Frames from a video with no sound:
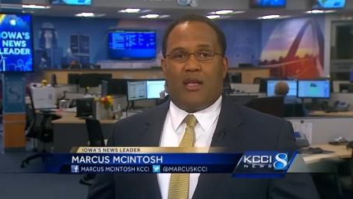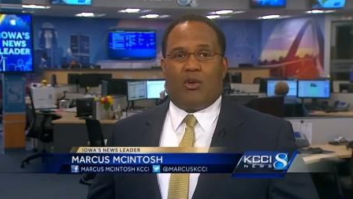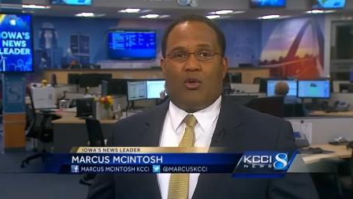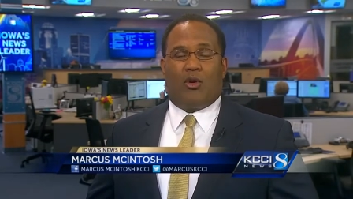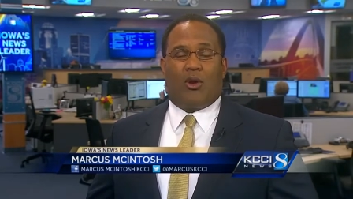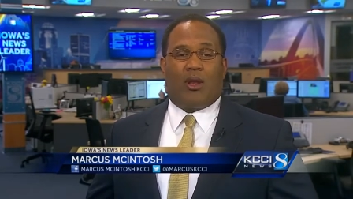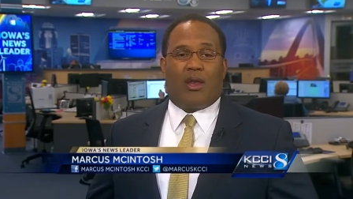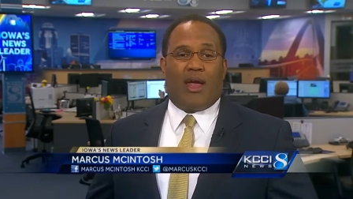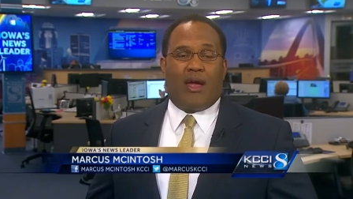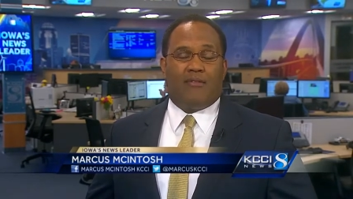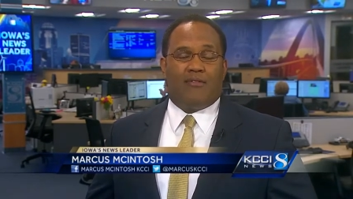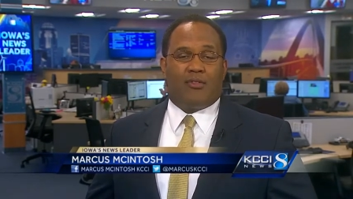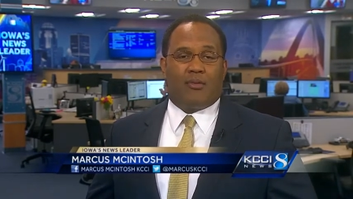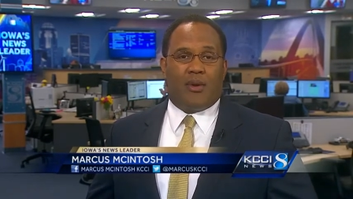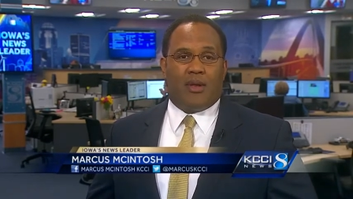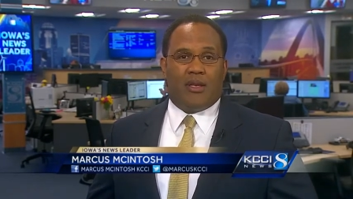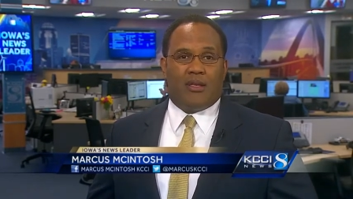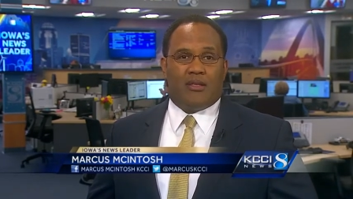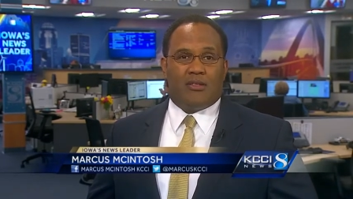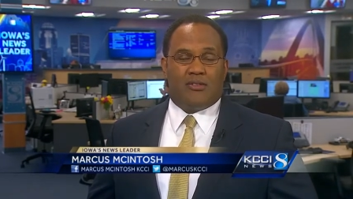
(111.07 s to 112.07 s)
or
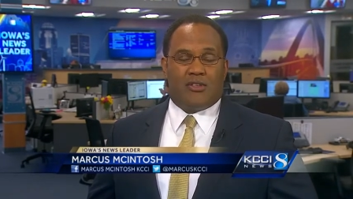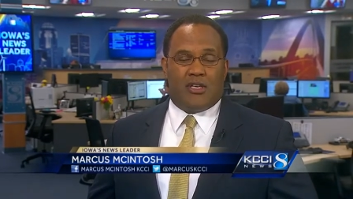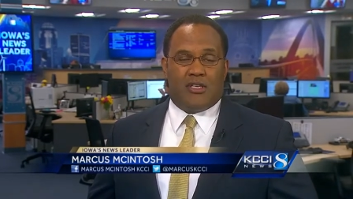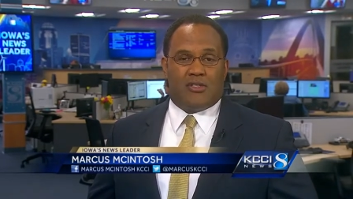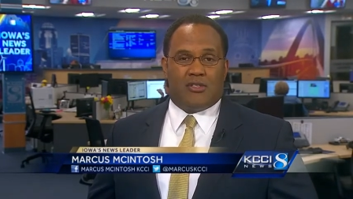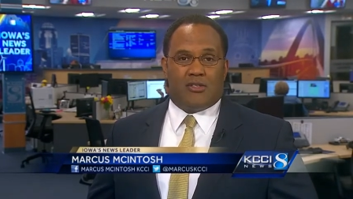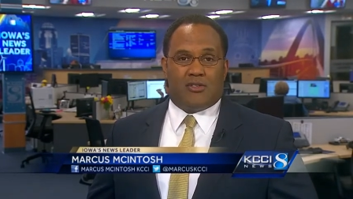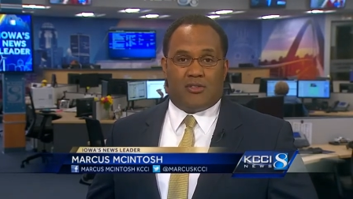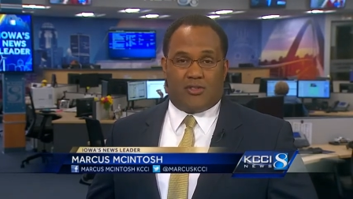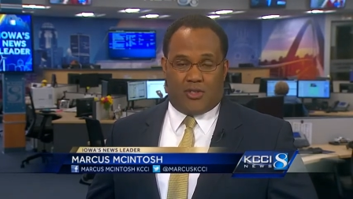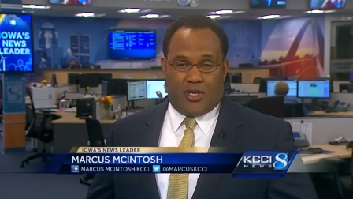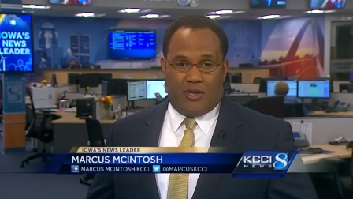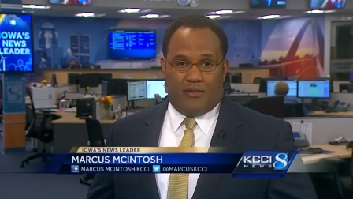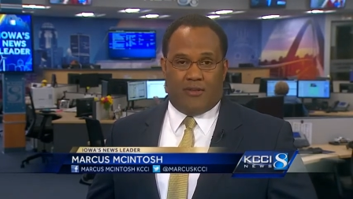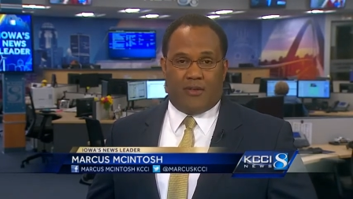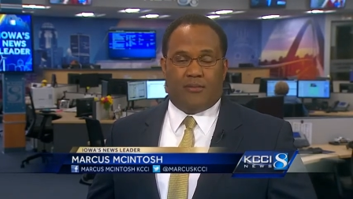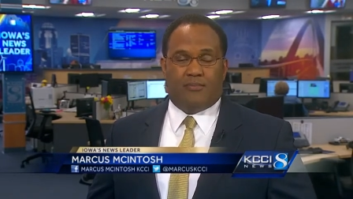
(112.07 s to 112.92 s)
life-threatening diseases. Steve?